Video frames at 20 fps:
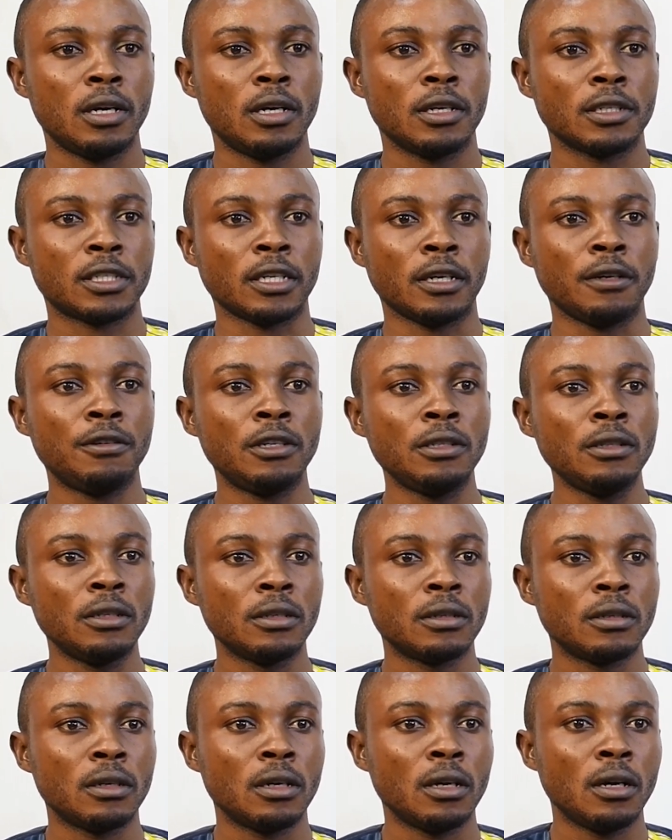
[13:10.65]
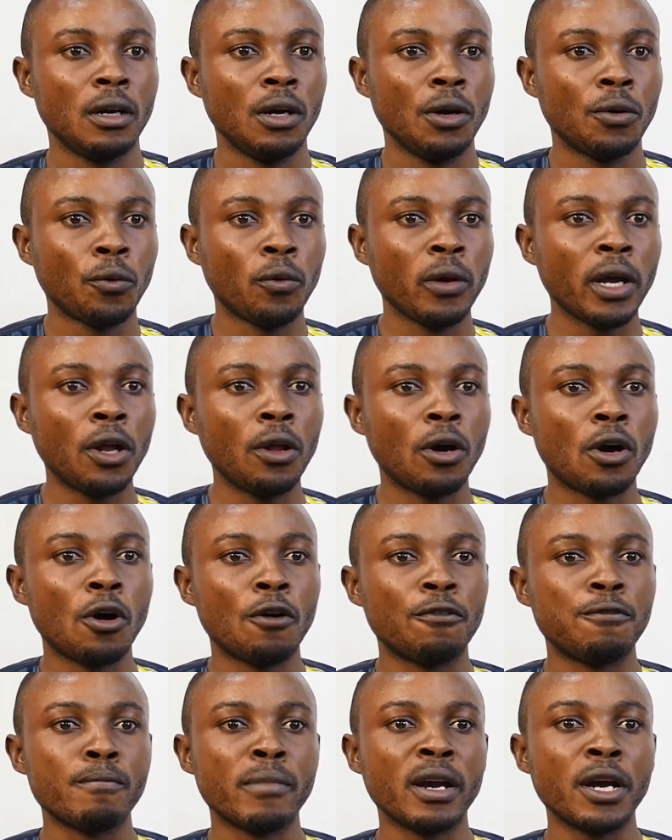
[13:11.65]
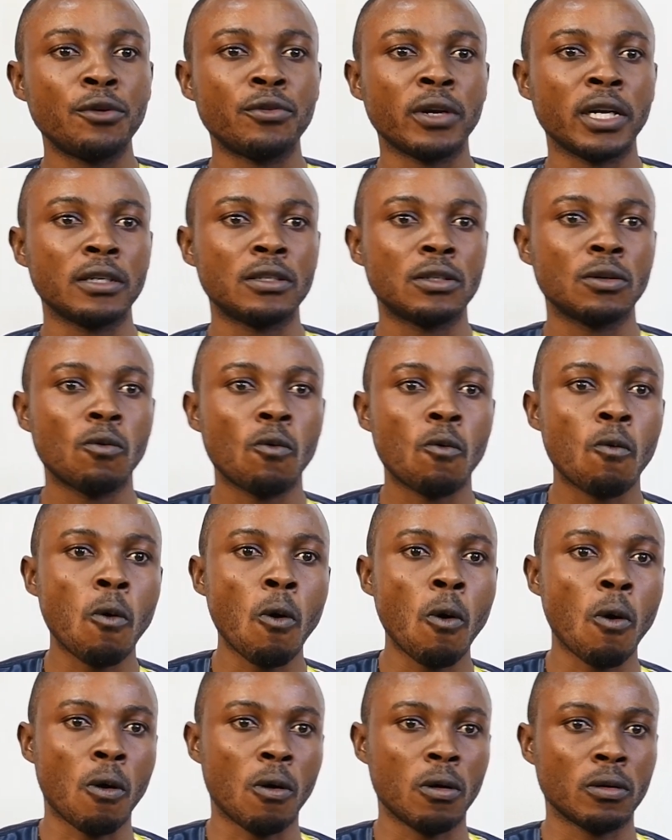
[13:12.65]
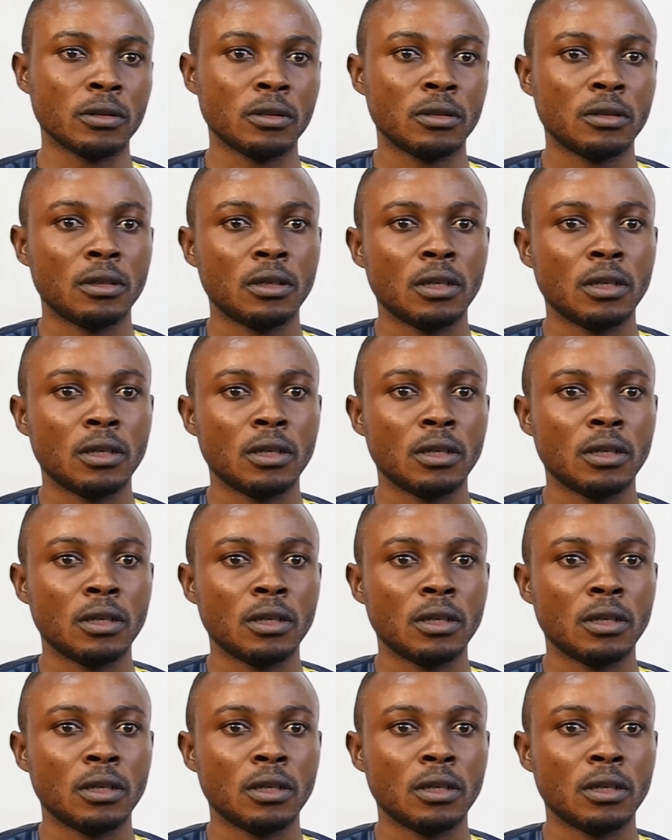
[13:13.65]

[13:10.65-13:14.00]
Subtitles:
7. Real of Madrid won